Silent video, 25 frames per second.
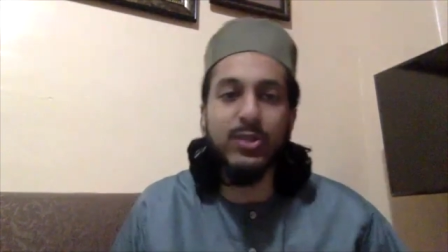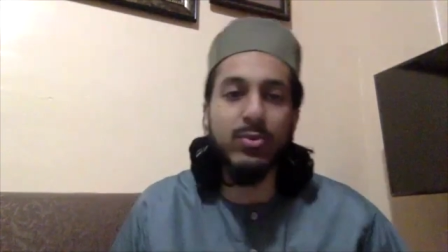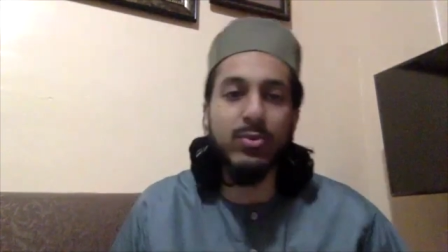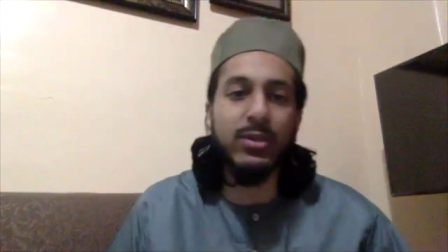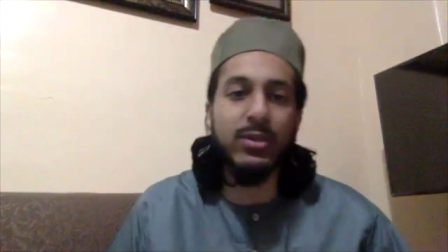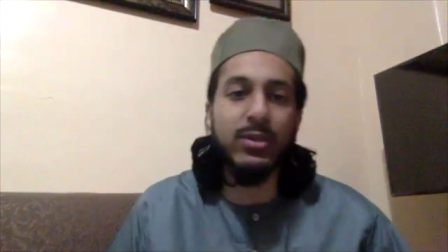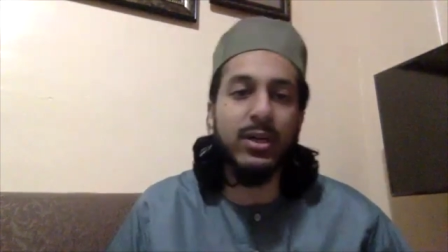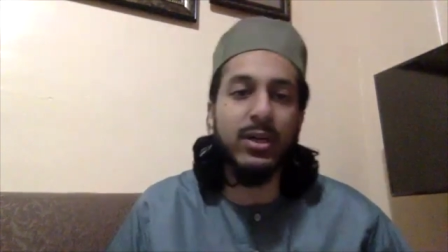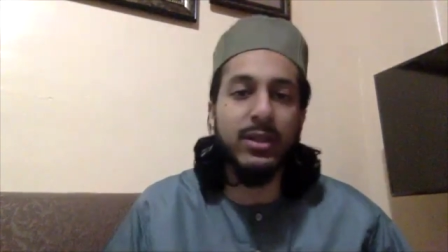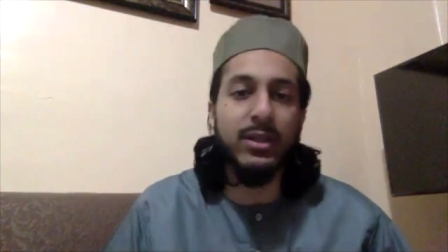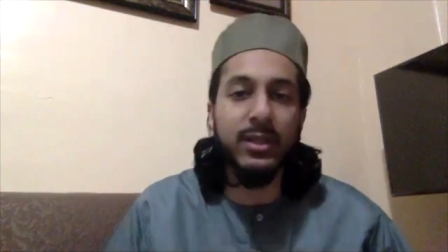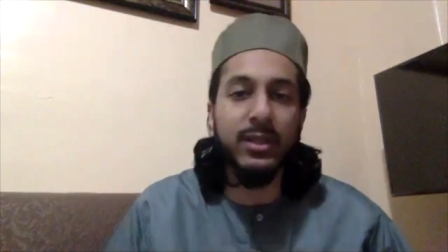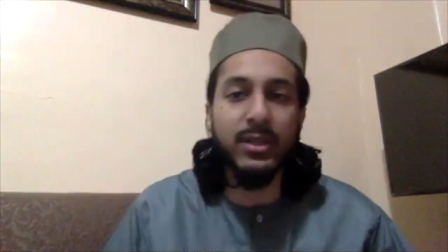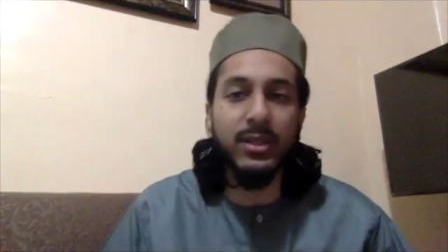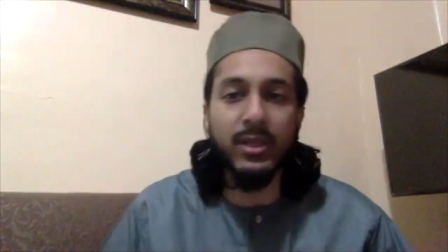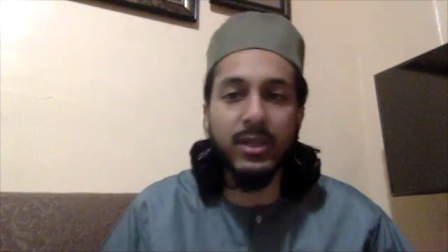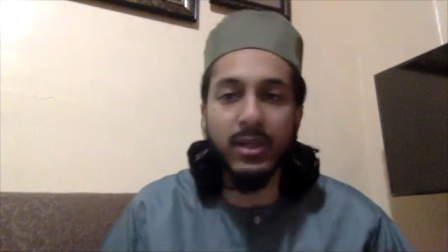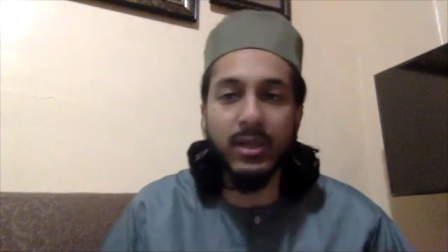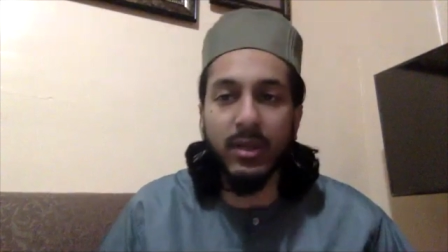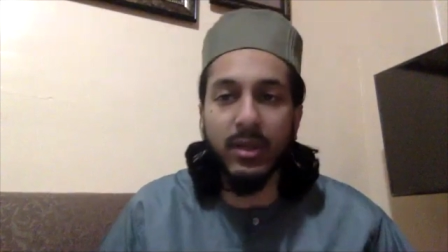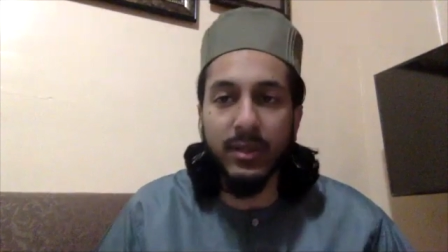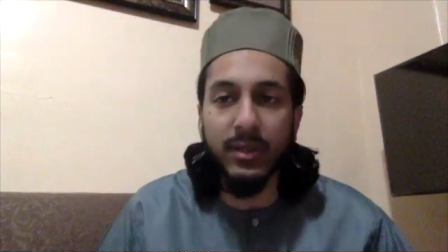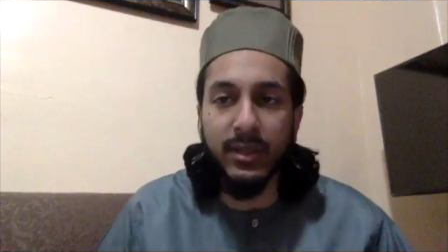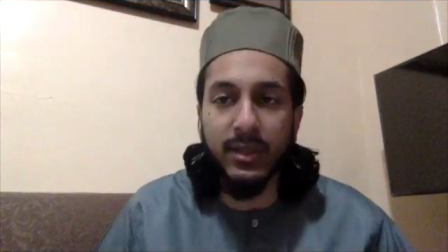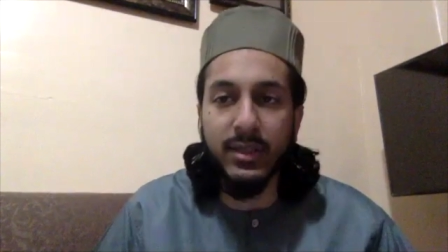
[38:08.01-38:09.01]
with Khadija
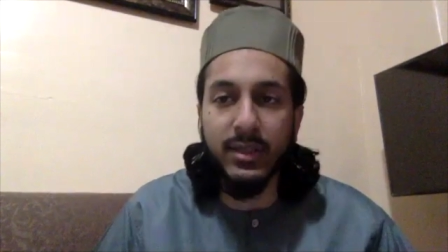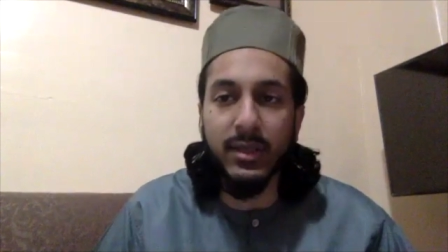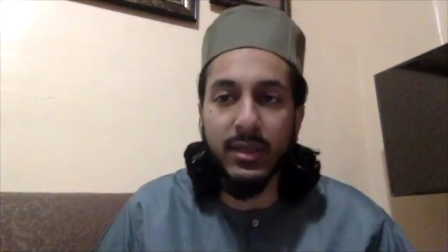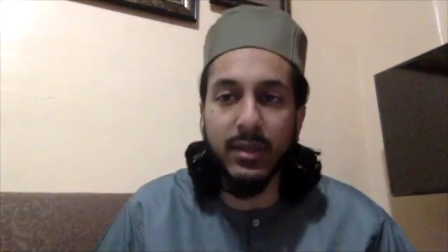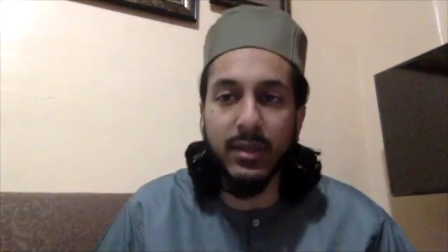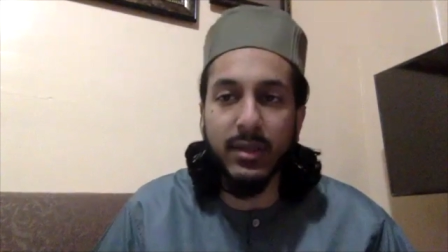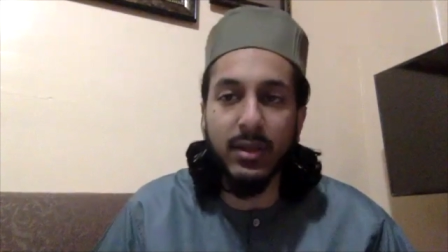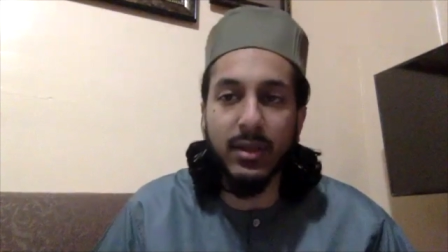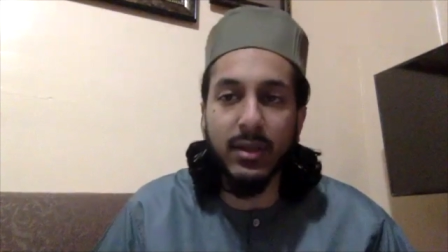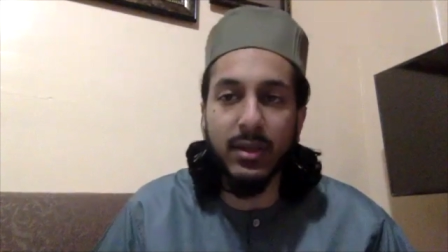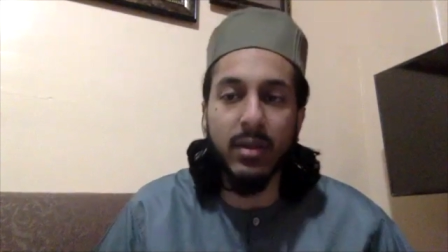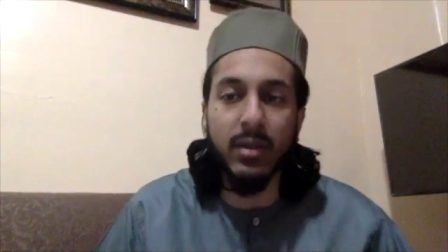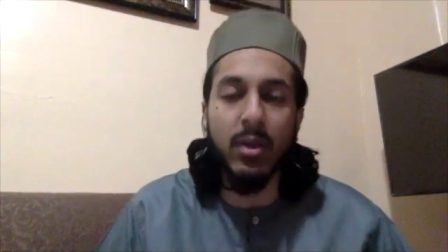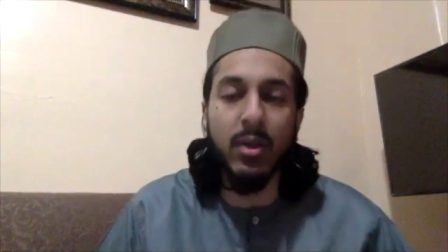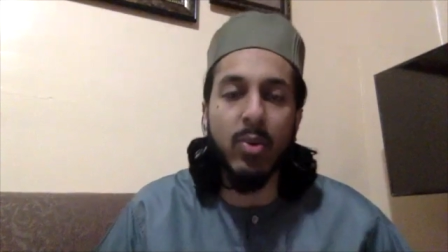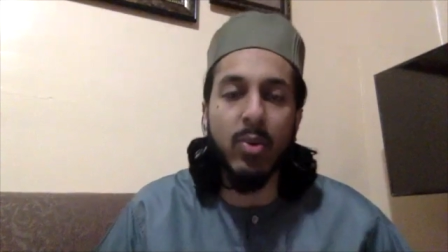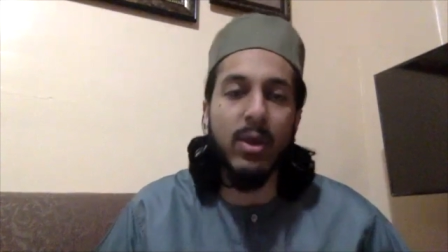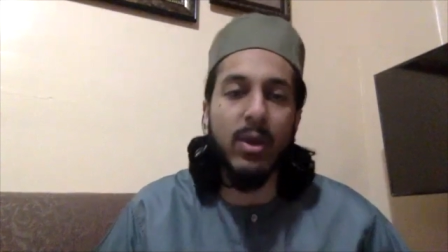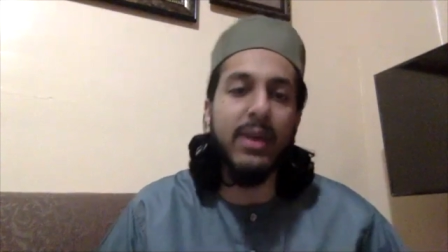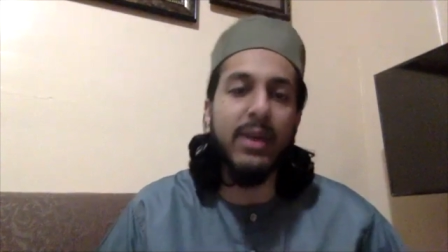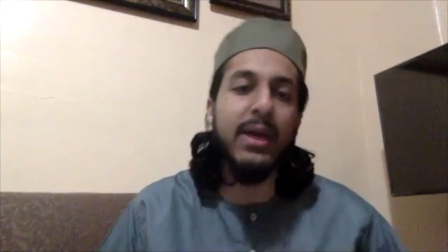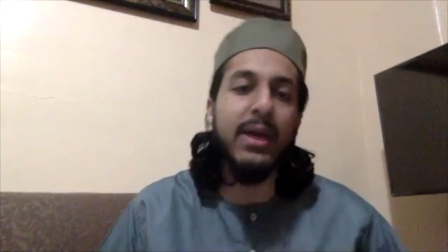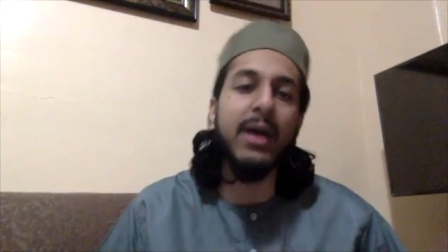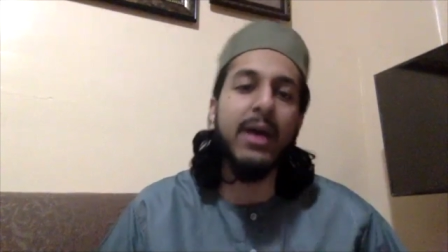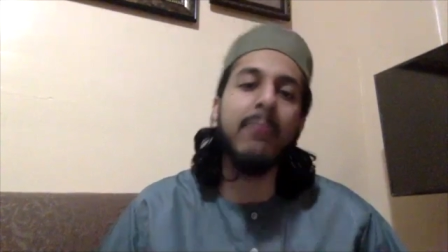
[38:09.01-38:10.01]
radiallahu
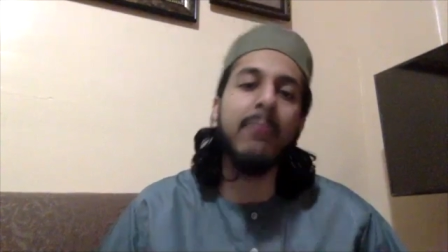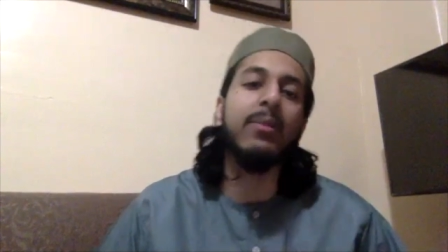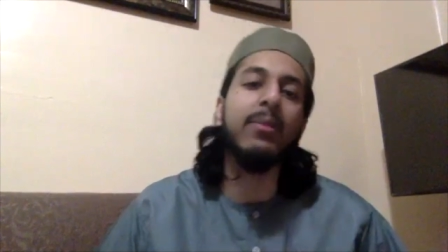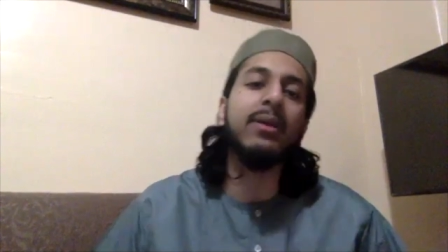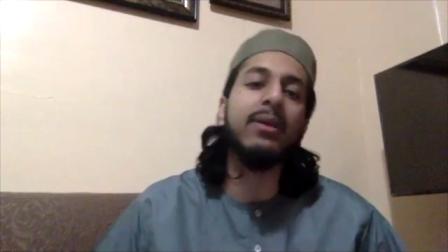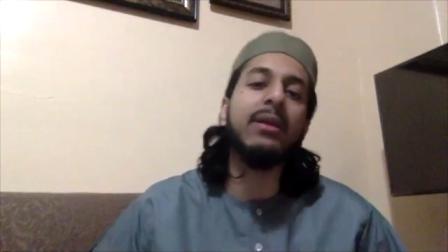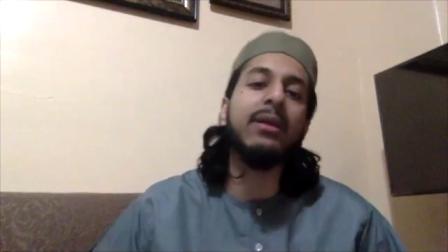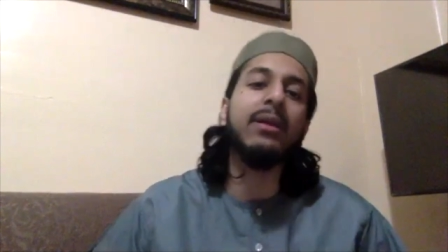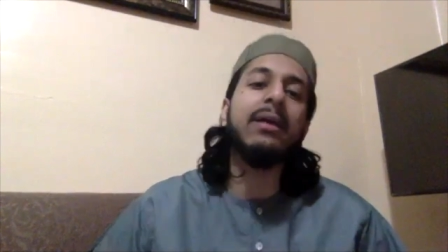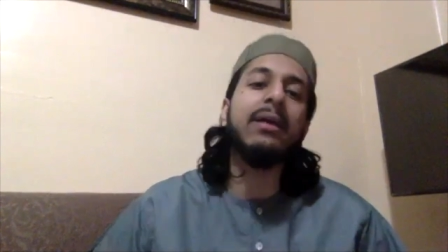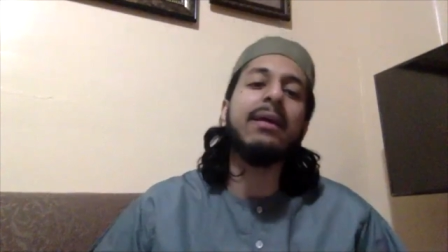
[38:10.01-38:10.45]
anha, but